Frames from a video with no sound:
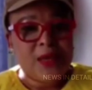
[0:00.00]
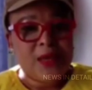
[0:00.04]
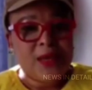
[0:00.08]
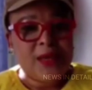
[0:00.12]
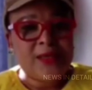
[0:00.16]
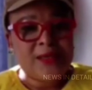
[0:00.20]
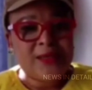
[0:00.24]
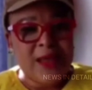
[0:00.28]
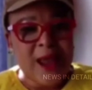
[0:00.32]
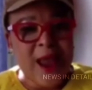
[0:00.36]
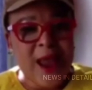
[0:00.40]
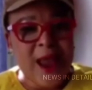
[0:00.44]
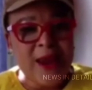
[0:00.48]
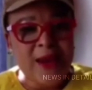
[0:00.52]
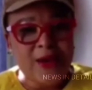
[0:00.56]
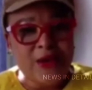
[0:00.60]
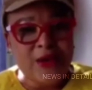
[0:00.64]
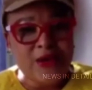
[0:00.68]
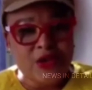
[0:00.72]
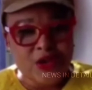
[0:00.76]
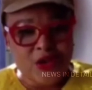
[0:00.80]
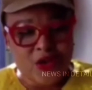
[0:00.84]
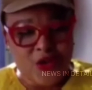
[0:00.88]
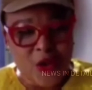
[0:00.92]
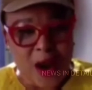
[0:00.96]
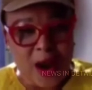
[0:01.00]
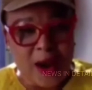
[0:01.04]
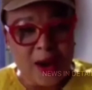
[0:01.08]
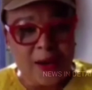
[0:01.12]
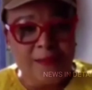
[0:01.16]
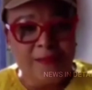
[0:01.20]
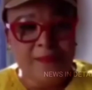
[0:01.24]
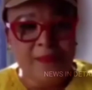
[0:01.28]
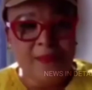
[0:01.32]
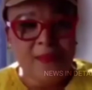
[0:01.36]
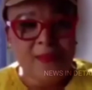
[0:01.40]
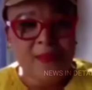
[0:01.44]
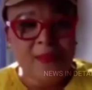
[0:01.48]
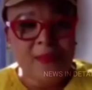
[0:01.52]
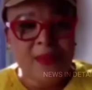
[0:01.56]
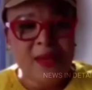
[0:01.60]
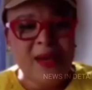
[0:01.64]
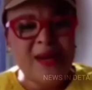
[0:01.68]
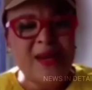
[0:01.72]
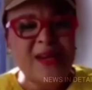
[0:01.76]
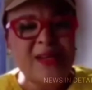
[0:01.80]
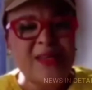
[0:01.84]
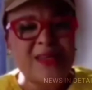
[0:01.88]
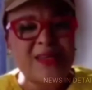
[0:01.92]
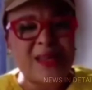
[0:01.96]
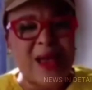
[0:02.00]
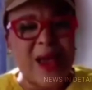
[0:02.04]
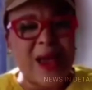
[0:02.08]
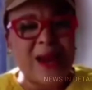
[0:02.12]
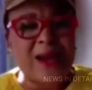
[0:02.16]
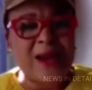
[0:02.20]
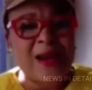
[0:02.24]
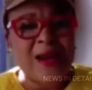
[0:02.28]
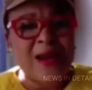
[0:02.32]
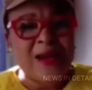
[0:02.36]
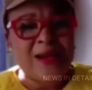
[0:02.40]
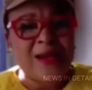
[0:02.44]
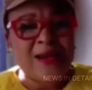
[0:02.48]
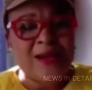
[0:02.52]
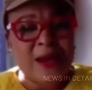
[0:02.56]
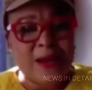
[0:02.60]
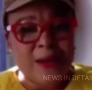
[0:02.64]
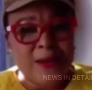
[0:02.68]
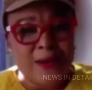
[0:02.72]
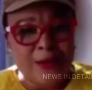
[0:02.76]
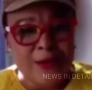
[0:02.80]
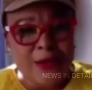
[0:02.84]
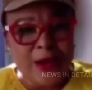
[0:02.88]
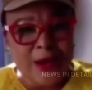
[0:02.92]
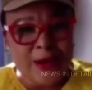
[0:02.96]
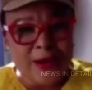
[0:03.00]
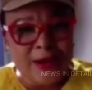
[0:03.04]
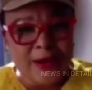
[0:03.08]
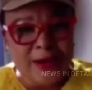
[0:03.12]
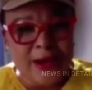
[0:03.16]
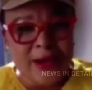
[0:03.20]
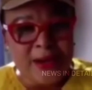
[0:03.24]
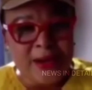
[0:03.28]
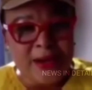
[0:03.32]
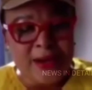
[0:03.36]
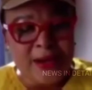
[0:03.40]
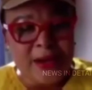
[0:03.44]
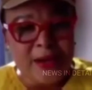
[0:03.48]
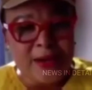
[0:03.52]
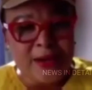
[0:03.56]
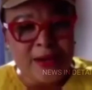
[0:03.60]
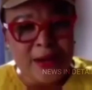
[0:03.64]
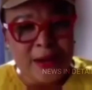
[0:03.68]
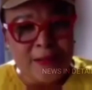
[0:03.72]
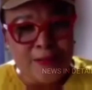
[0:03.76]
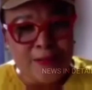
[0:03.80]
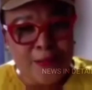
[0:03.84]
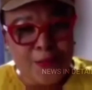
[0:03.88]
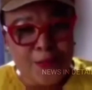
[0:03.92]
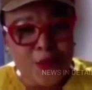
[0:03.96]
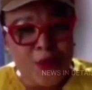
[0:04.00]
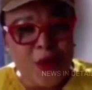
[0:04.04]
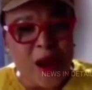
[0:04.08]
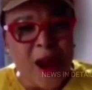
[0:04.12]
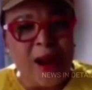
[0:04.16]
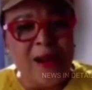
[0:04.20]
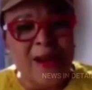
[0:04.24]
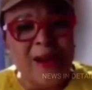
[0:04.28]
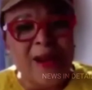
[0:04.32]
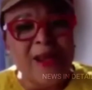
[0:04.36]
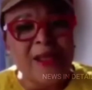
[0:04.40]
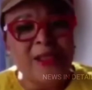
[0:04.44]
is a heinous crime. It is, and they, they, they, they, they broke an